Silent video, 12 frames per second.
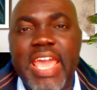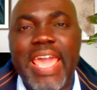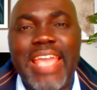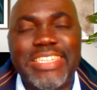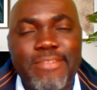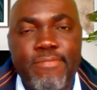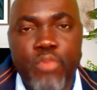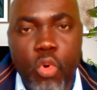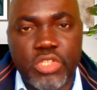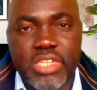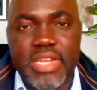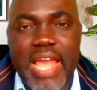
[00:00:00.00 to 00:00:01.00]
is
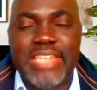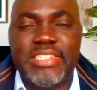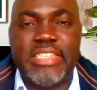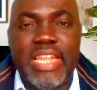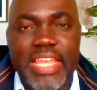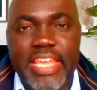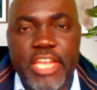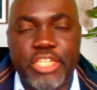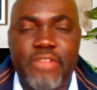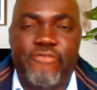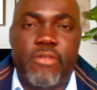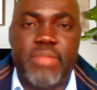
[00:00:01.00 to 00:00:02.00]
important as the
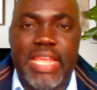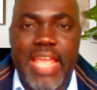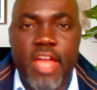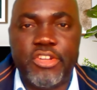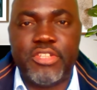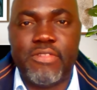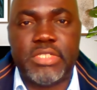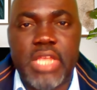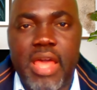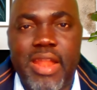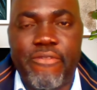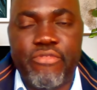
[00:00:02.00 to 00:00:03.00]
delegation from the country of
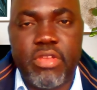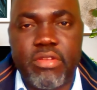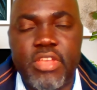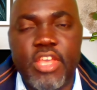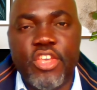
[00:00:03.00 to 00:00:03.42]
South Africa